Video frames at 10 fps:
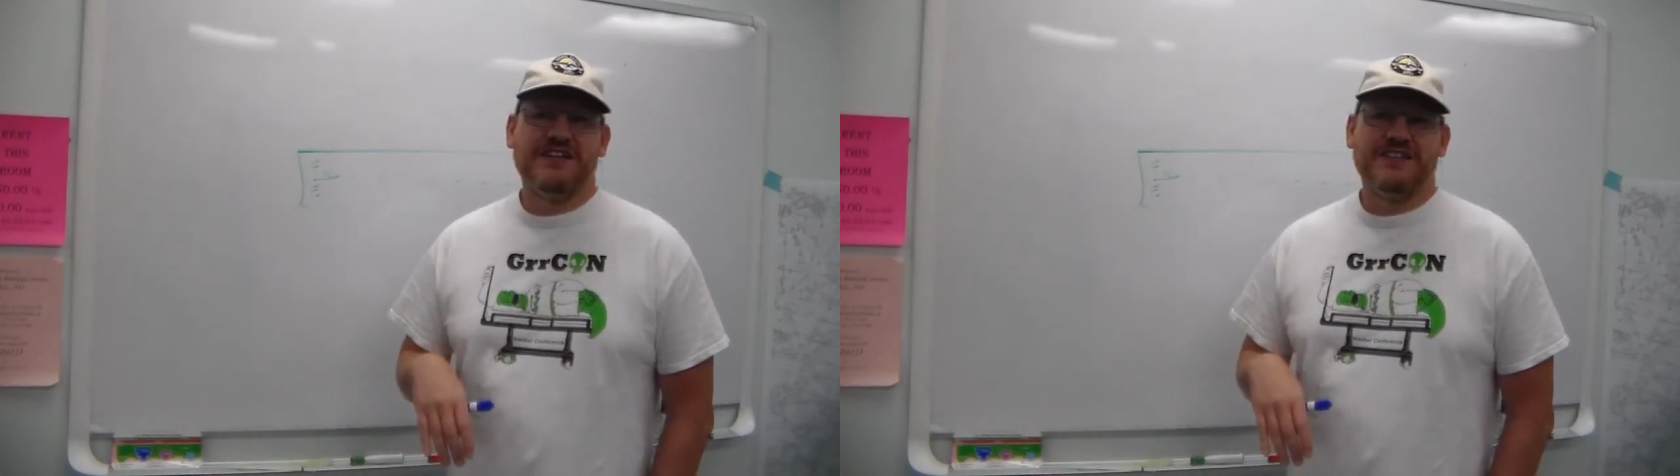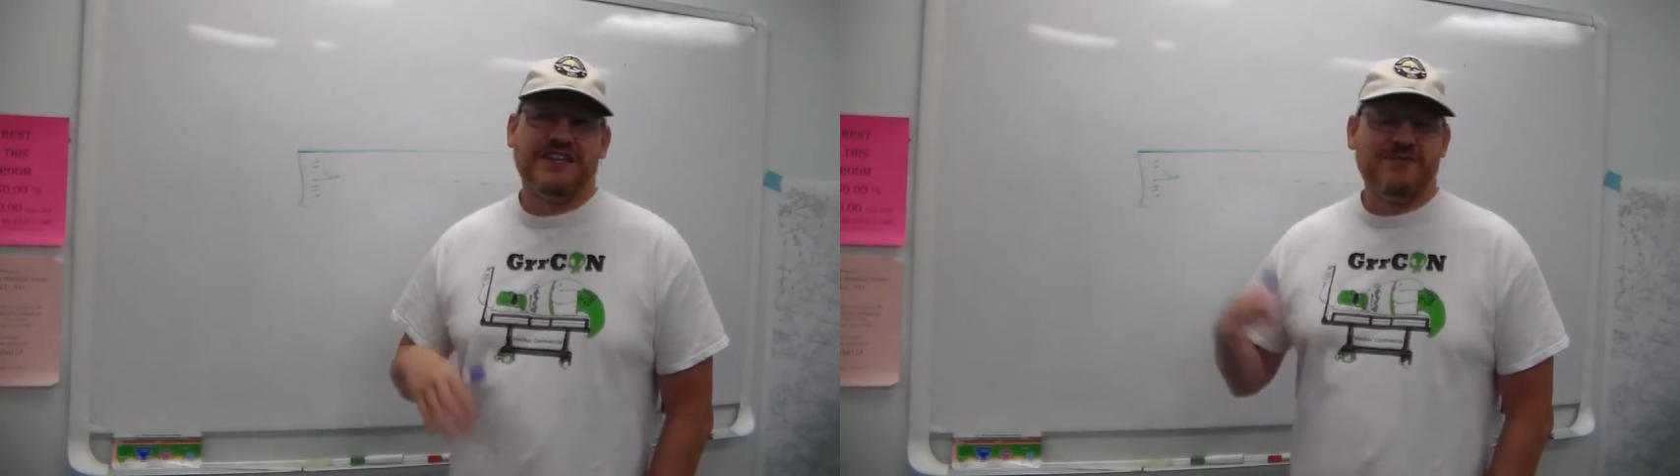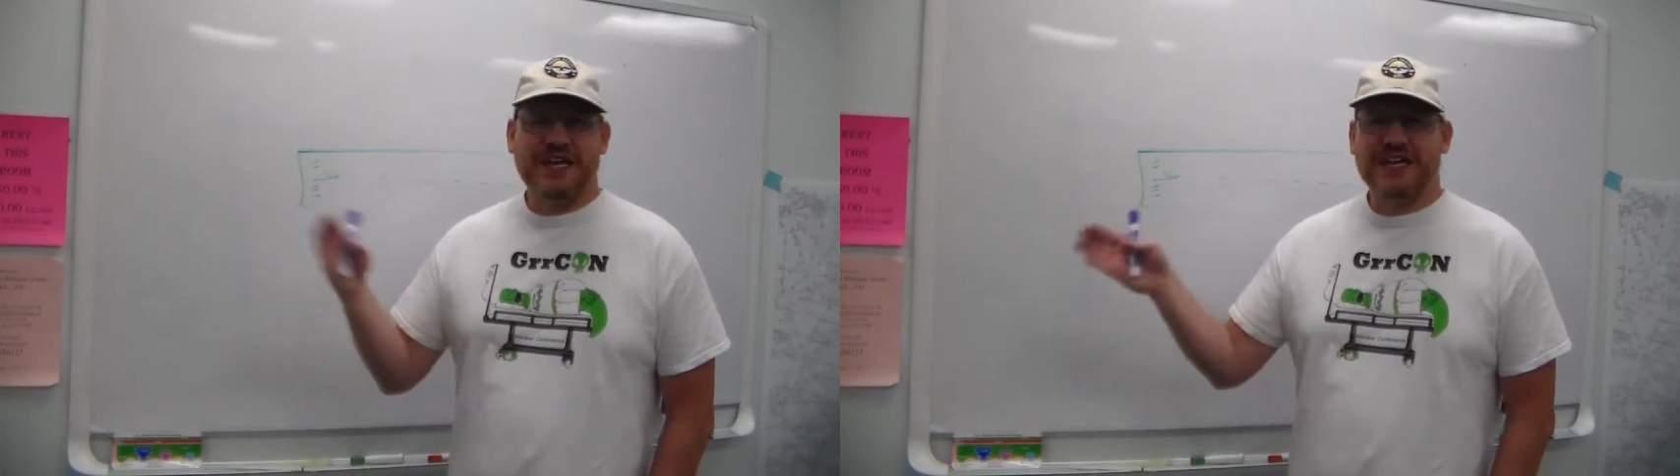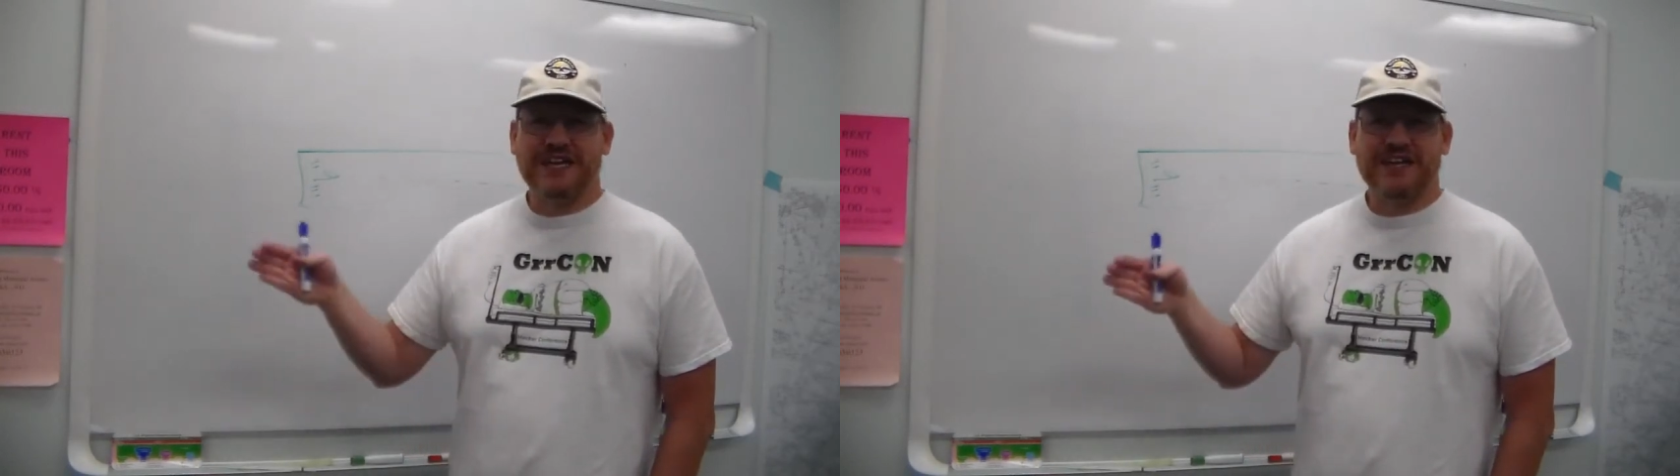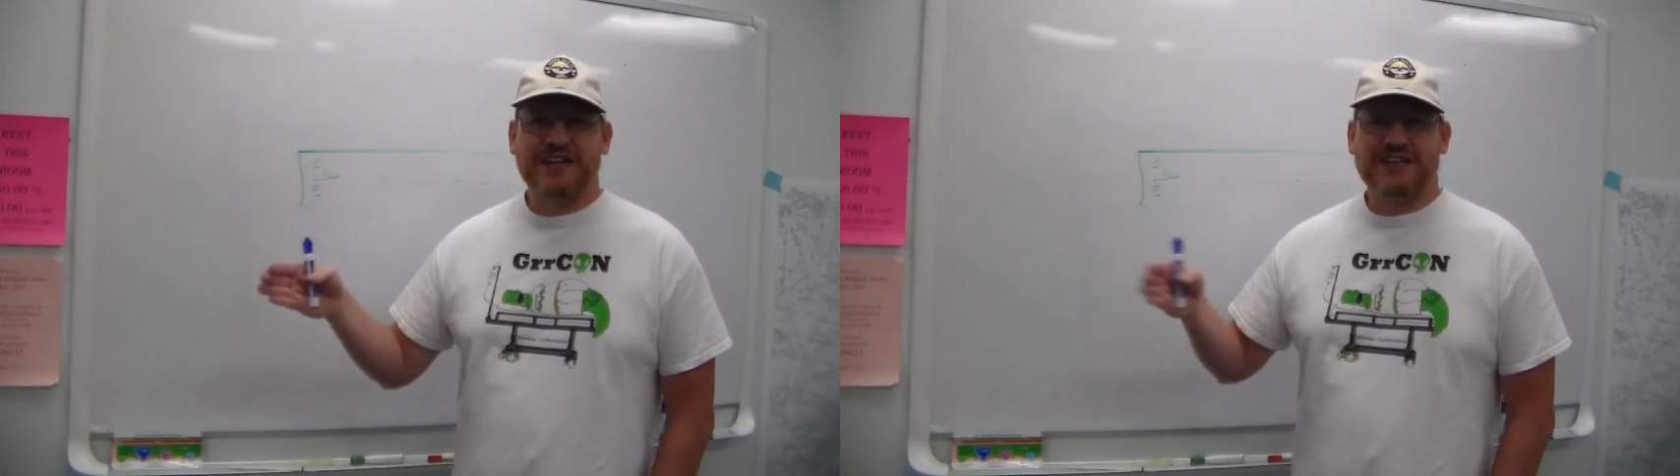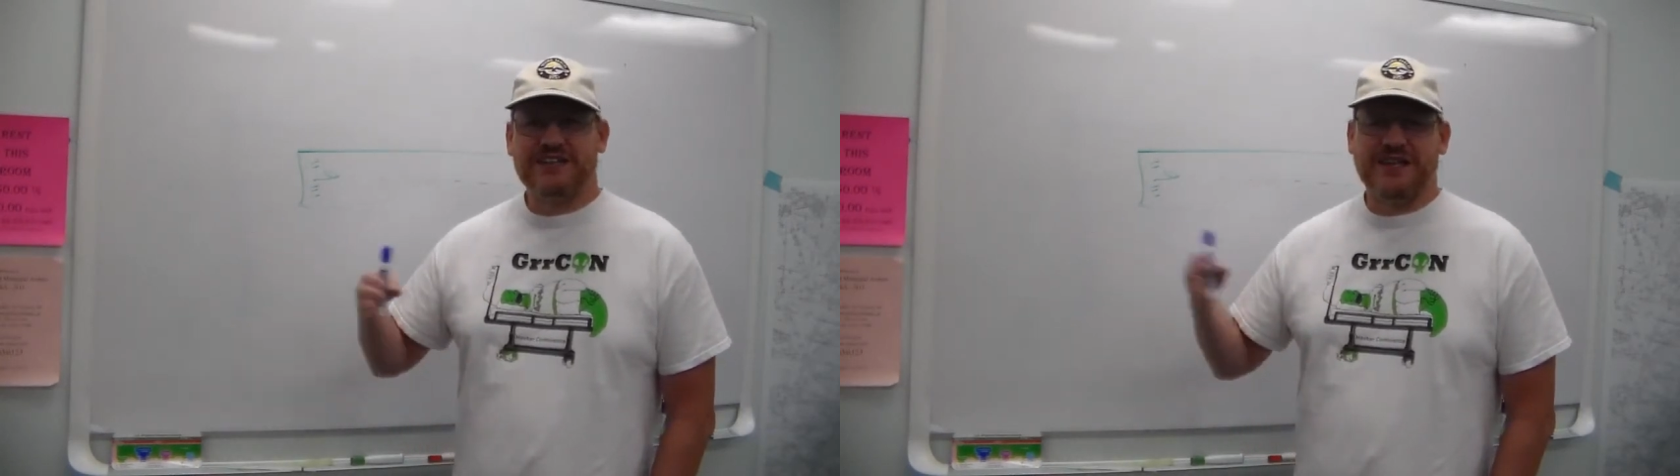did I make it?